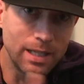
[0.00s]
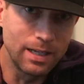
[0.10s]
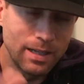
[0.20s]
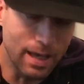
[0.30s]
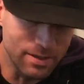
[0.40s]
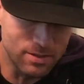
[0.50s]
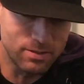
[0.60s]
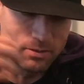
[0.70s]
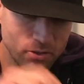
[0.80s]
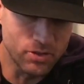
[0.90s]
in it,
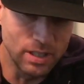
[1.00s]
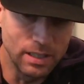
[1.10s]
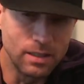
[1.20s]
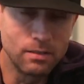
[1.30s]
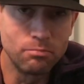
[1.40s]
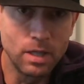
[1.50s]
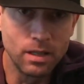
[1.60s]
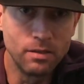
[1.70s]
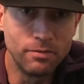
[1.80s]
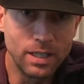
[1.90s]
as you'll see in
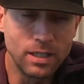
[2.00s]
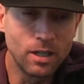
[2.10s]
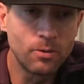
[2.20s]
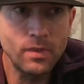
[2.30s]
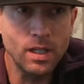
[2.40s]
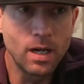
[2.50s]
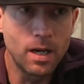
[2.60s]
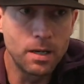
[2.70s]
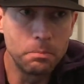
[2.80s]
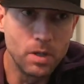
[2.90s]
the video,
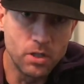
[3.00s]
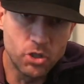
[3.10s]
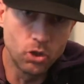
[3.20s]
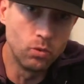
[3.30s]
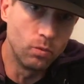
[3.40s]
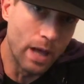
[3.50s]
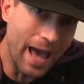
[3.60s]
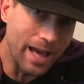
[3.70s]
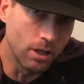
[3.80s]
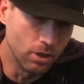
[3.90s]
to
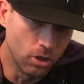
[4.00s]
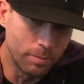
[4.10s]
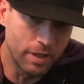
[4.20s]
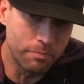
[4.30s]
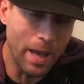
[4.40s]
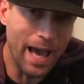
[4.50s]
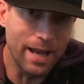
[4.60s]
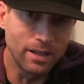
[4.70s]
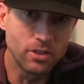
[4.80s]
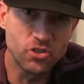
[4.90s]
add a little bit of
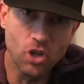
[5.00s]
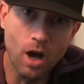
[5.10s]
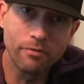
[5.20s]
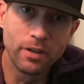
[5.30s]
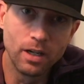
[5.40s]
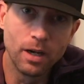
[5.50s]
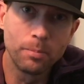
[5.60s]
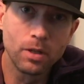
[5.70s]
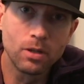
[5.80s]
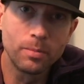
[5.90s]
padding to soften it up a
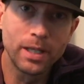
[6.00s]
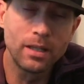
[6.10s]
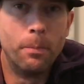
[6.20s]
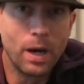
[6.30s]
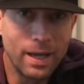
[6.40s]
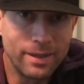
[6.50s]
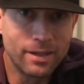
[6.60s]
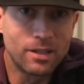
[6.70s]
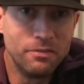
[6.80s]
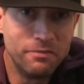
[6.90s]
little bit. But the
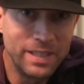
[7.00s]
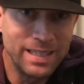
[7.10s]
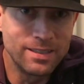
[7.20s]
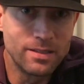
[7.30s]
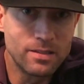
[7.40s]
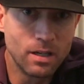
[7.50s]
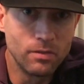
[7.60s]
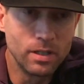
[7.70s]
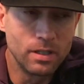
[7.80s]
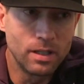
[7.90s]
convenience of
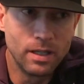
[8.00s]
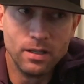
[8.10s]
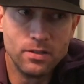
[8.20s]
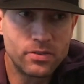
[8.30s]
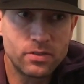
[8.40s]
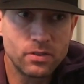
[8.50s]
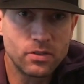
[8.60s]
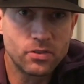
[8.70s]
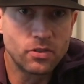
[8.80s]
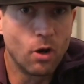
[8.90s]
it is
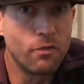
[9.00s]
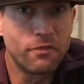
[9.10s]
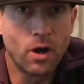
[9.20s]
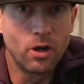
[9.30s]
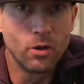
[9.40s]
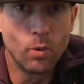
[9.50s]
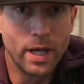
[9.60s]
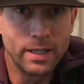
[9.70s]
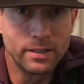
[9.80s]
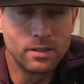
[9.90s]
so far and
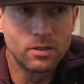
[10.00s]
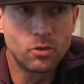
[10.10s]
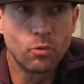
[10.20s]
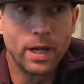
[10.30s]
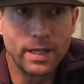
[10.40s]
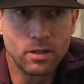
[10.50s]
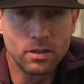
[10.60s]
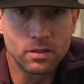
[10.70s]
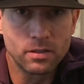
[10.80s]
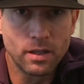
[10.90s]
away greater
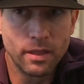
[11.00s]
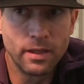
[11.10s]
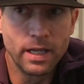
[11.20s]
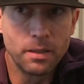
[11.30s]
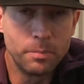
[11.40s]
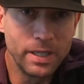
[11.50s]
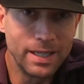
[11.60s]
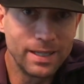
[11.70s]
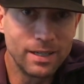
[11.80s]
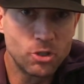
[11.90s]
than
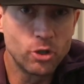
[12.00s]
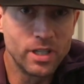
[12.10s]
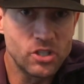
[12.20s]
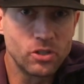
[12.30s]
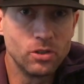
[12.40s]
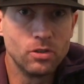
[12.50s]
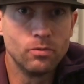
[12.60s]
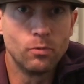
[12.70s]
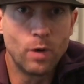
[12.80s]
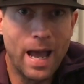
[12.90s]
being in a traditional
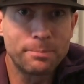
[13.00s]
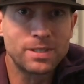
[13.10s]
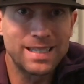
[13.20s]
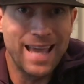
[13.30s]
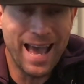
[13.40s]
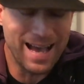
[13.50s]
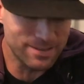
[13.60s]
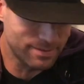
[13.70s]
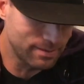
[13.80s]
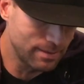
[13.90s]
wrapped cast.